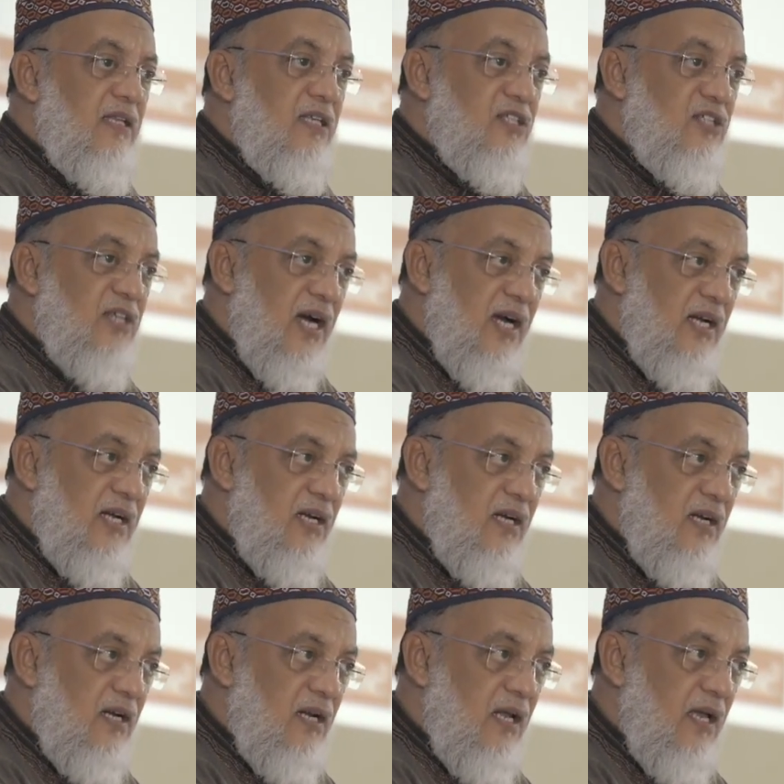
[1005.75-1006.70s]
the
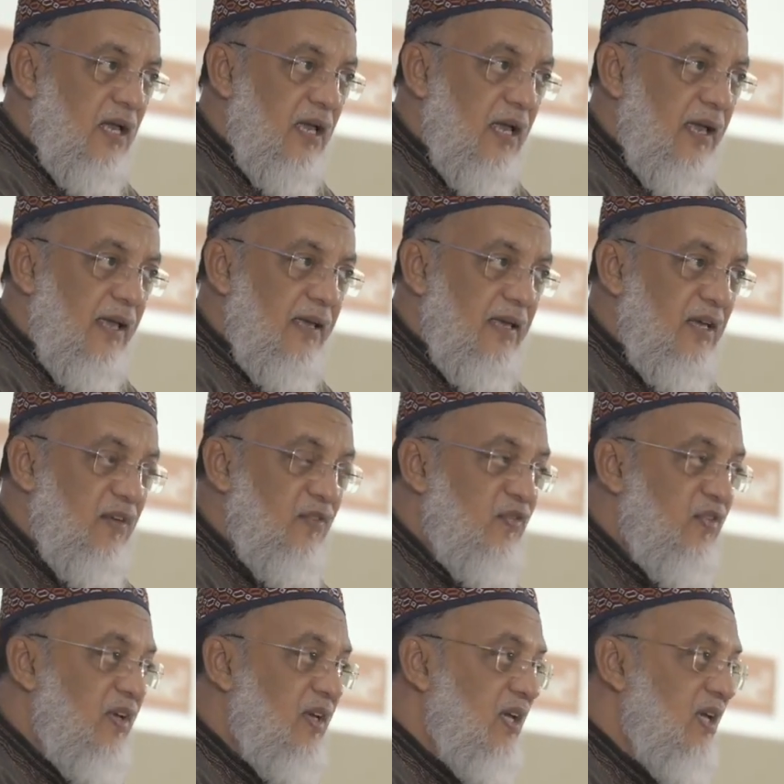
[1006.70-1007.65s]
child,
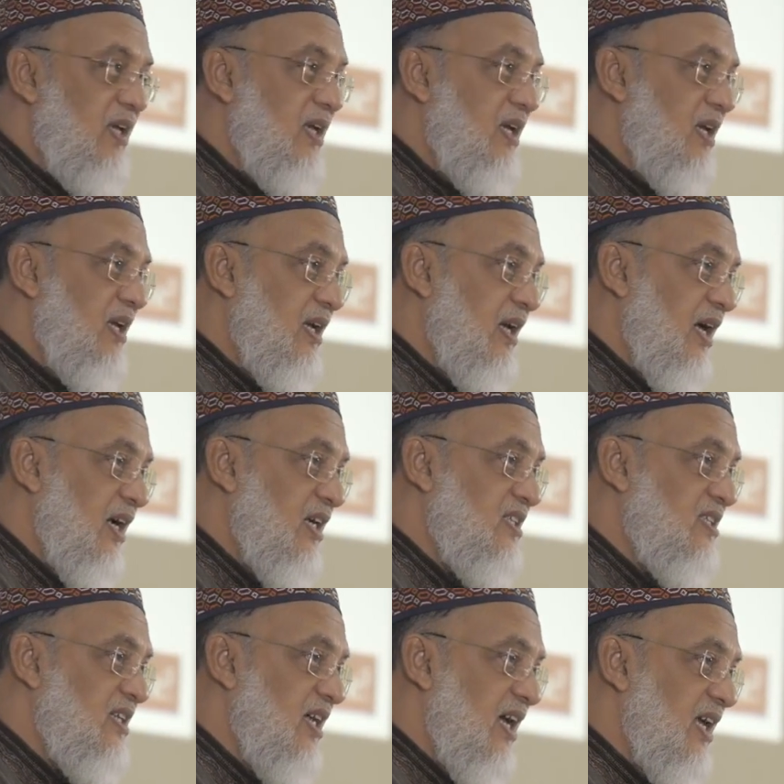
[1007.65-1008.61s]
if he
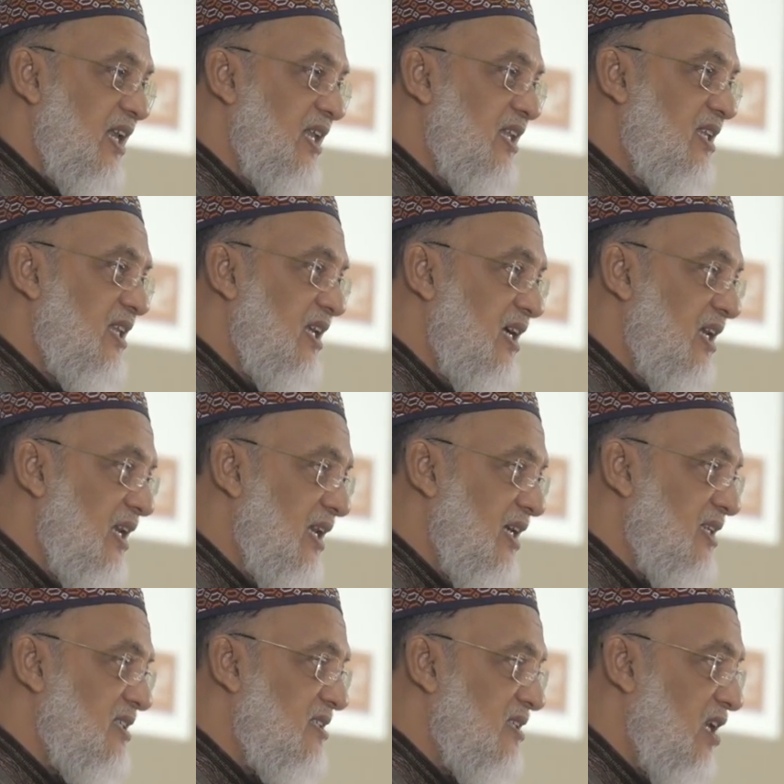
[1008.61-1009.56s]
gets anything
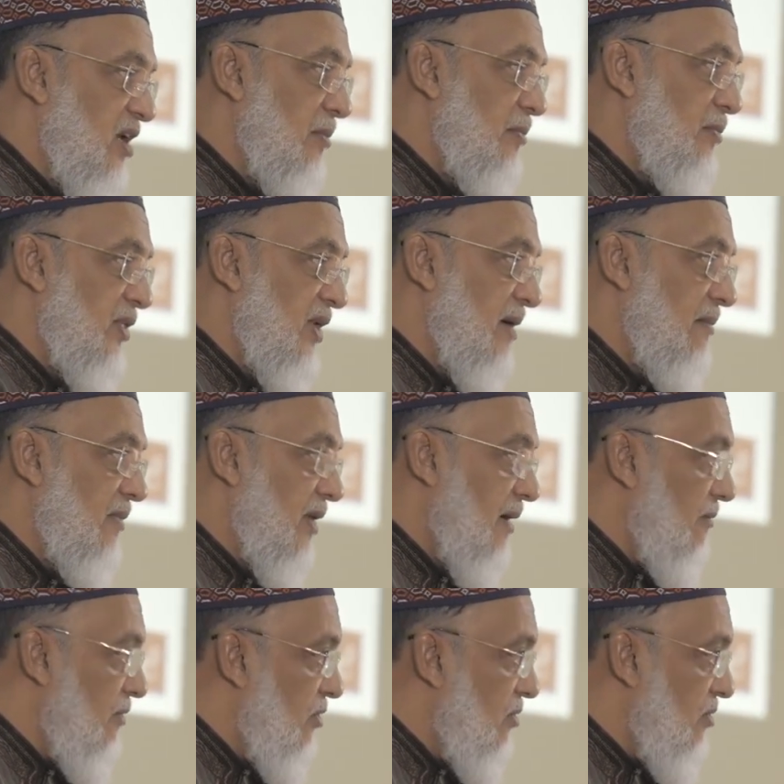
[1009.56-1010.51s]
less than a
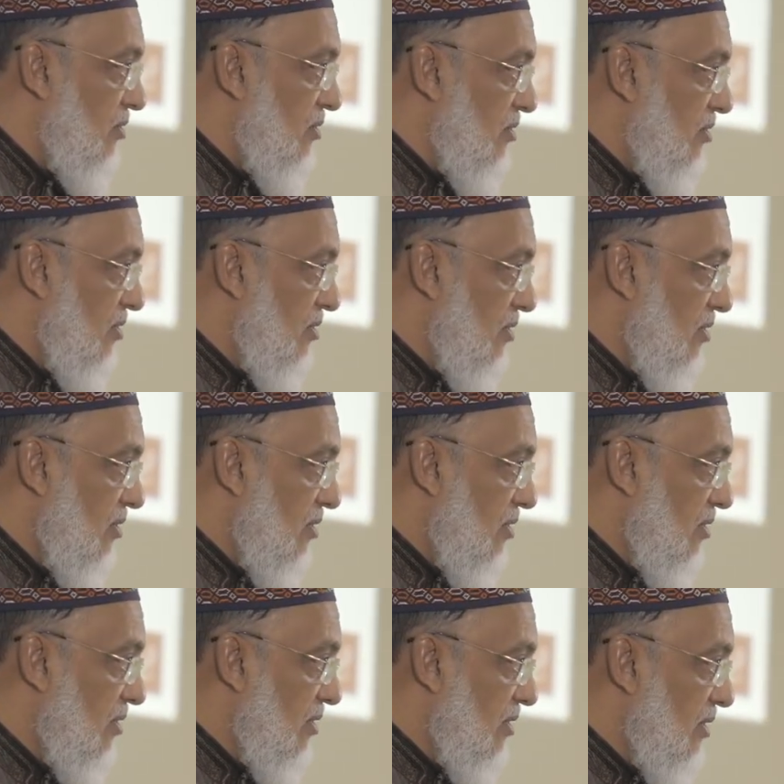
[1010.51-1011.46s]
BMW,
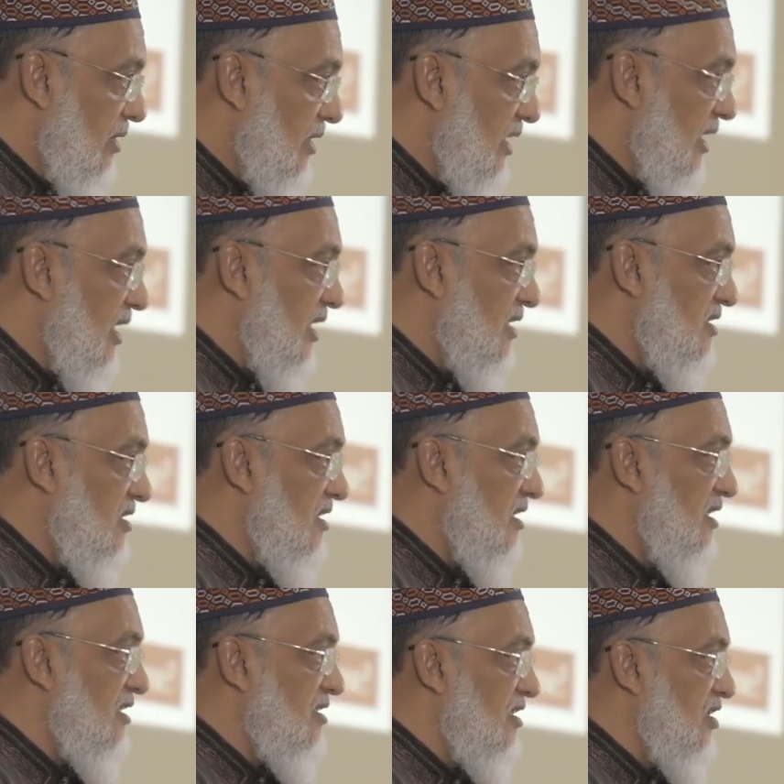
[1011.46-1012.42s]
he
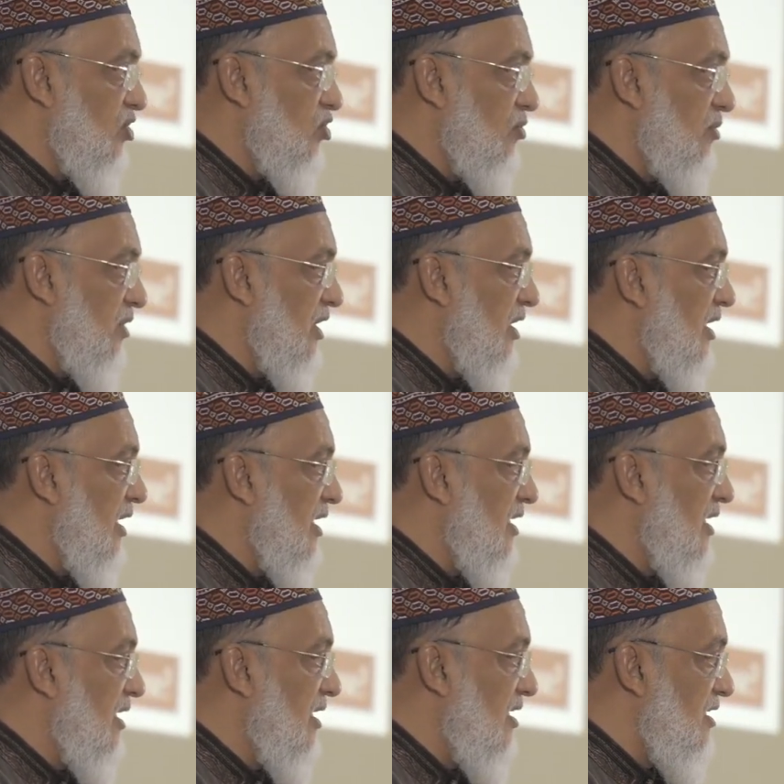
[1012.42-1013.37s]
considers it to
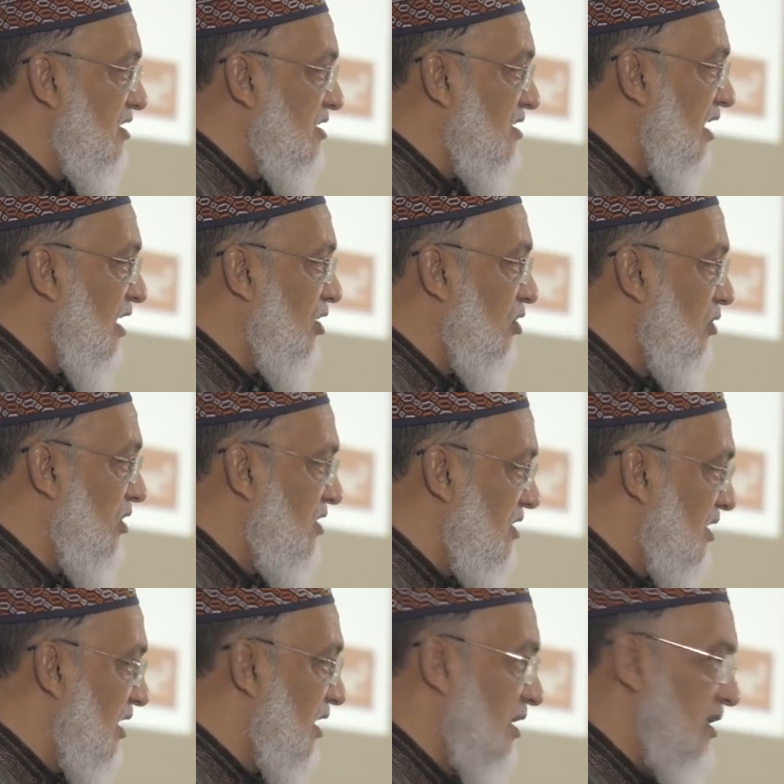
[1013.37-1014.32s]
be an insult to
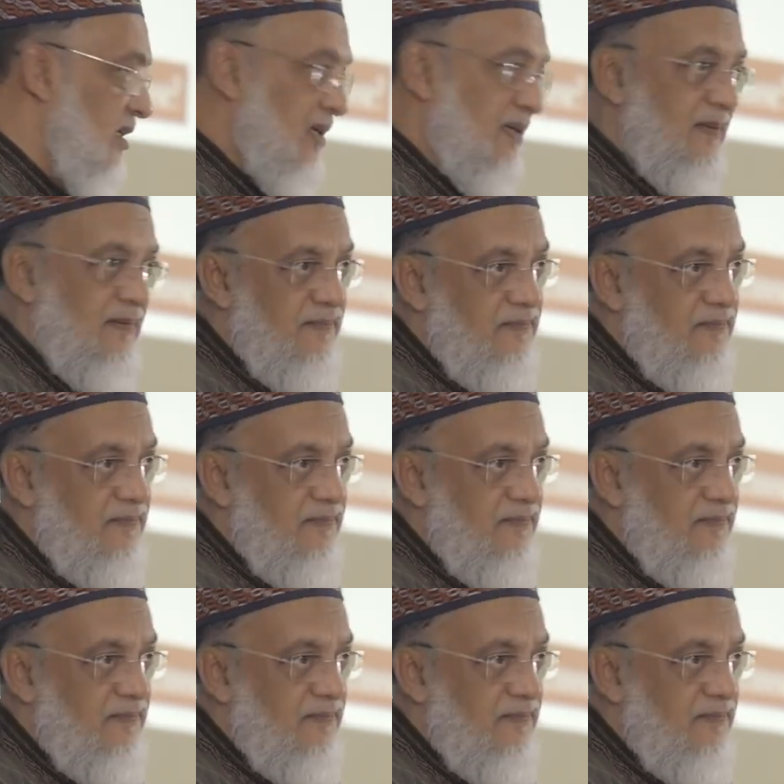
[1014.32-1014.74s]
his dignity.